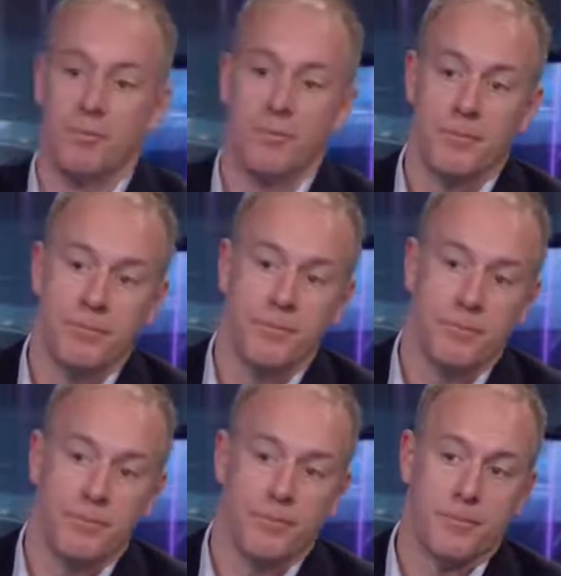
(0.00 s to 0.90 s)
And I know you
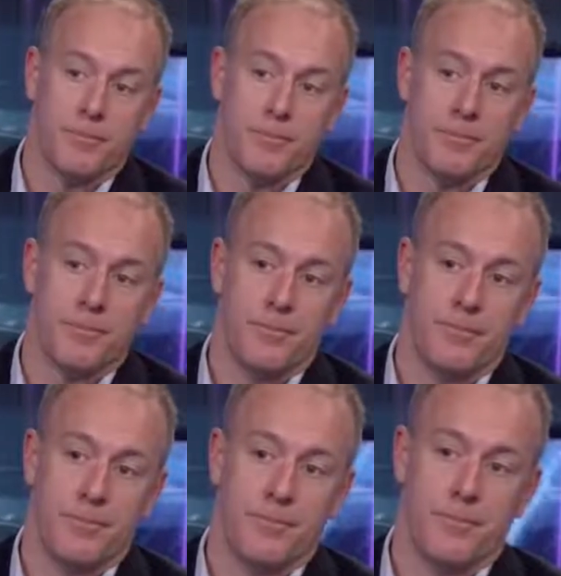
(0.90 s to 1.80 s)
don't have a huge amount to go
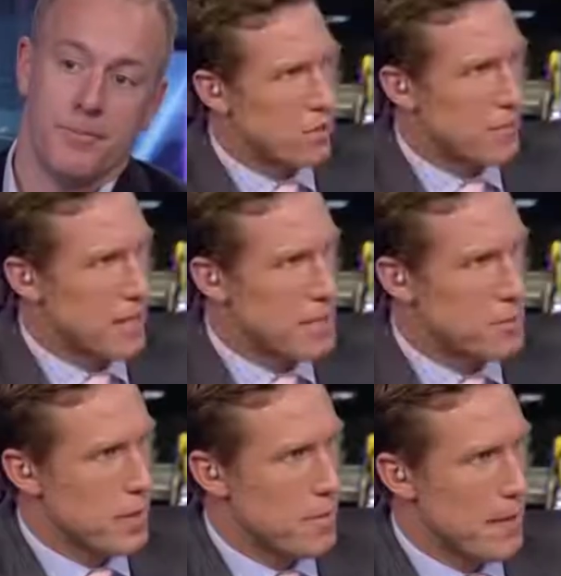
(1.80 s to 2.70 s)
on. It's a 12-page
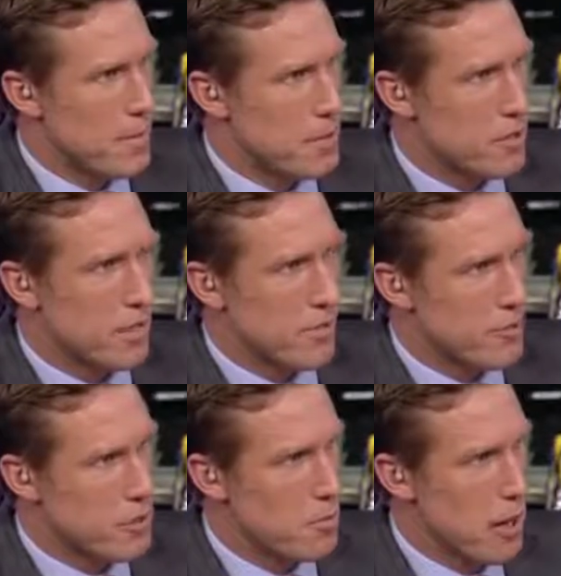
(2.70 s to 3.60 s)
white paper. You've had a
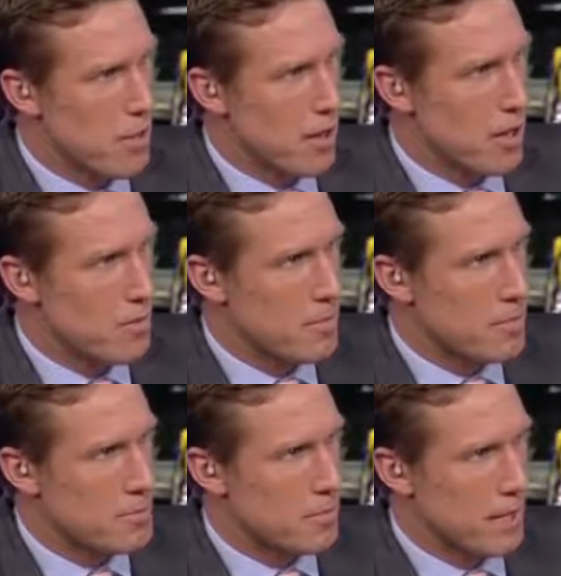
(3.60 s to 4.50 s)
few public
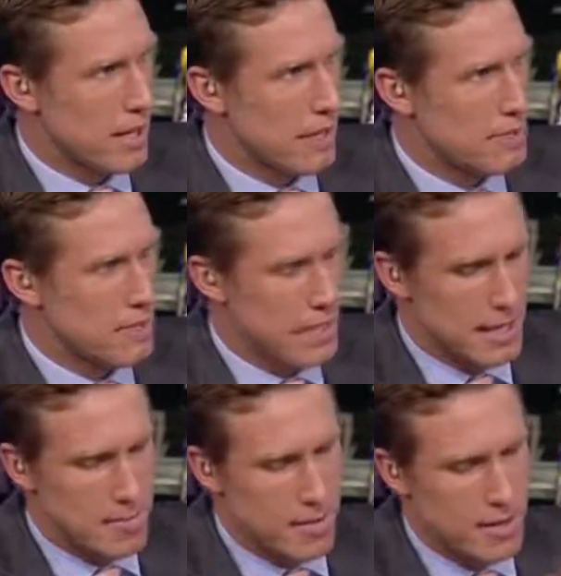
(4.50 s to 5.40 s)
comments when it comes to
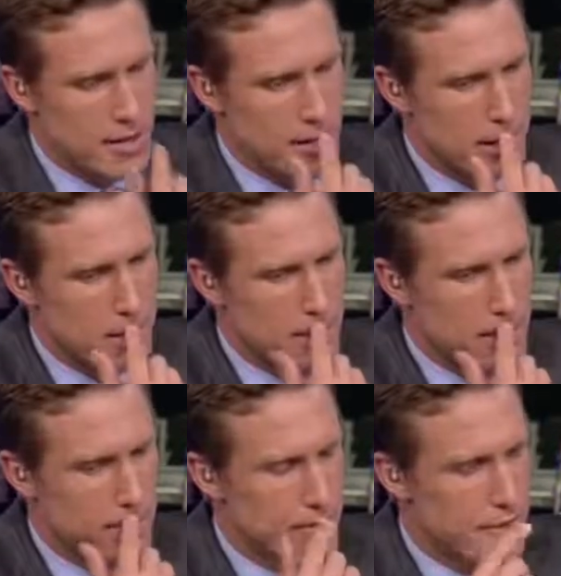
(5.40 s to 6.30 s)
Libra.
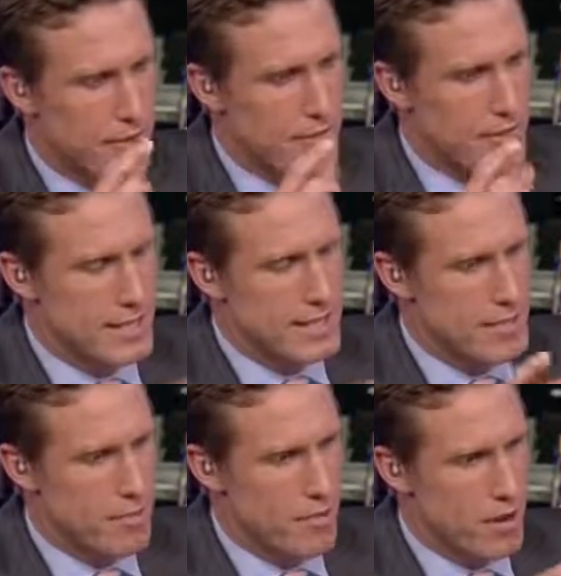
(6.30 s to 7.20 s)
But if this is
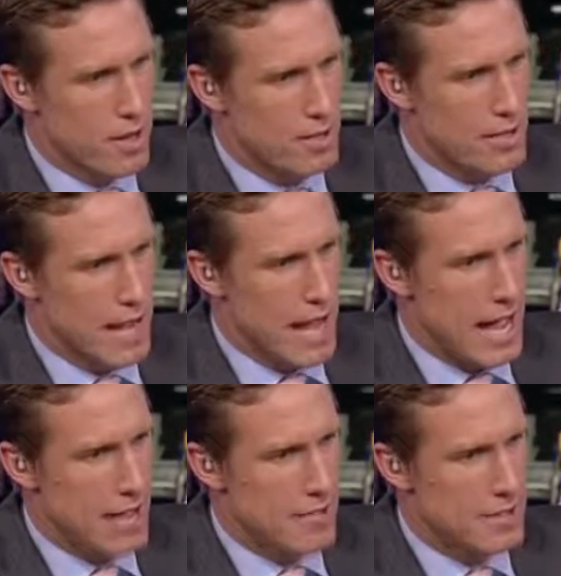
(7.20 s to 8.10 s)
a product
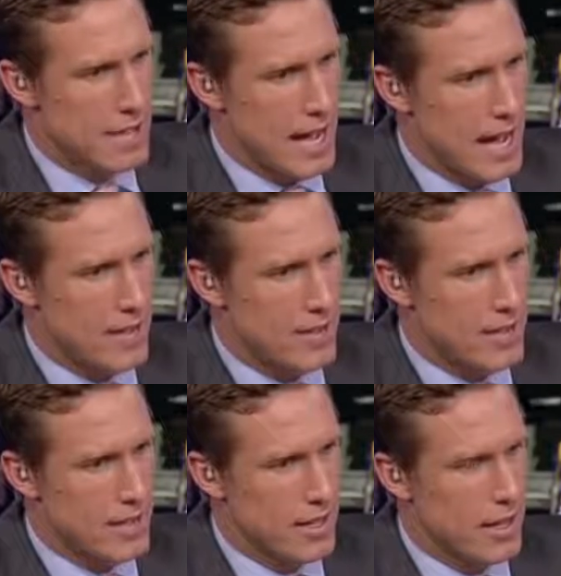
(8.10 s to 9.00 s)
aimed at
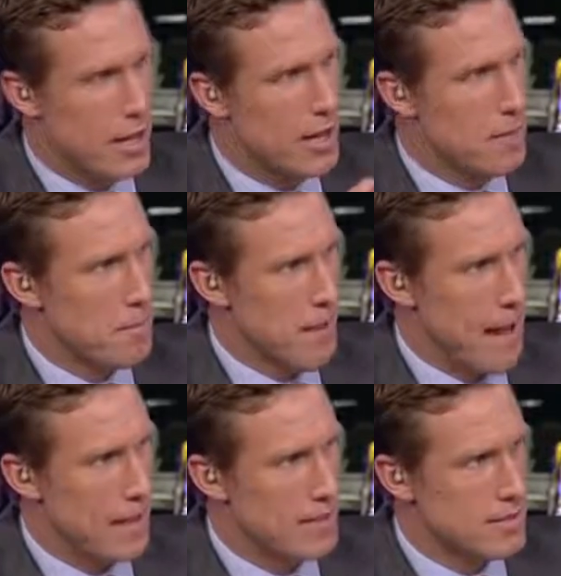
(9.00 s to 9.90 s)
the
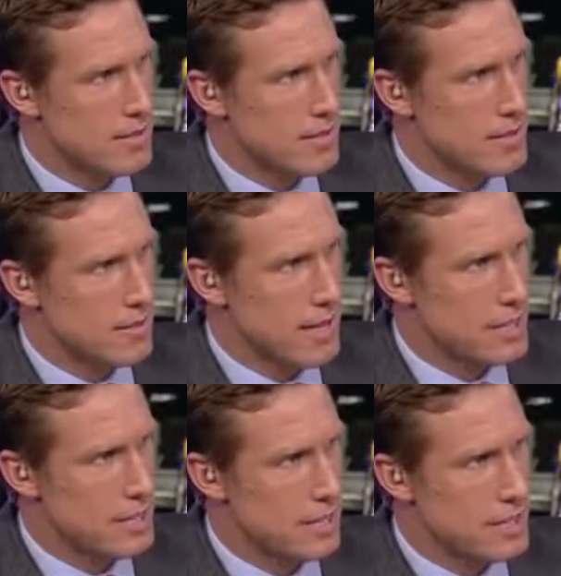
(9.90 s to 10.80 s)
unbanked, as
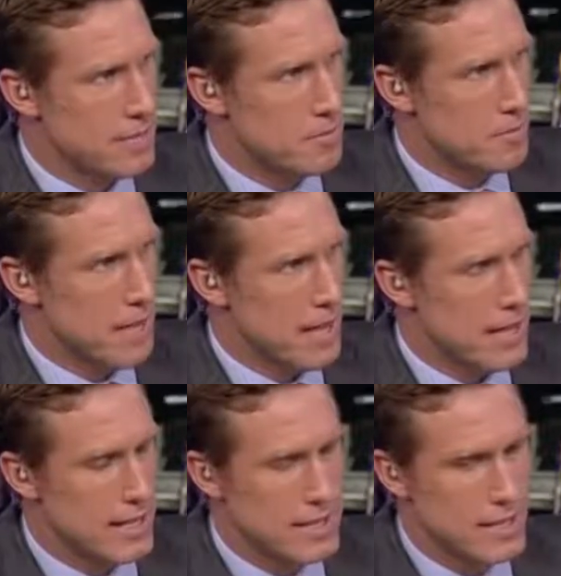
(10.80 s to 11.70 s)
Facebook seem to imply it
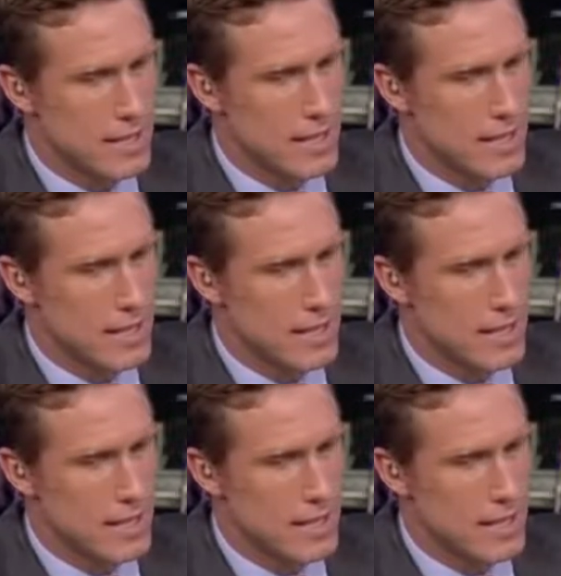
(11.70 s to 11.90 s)
is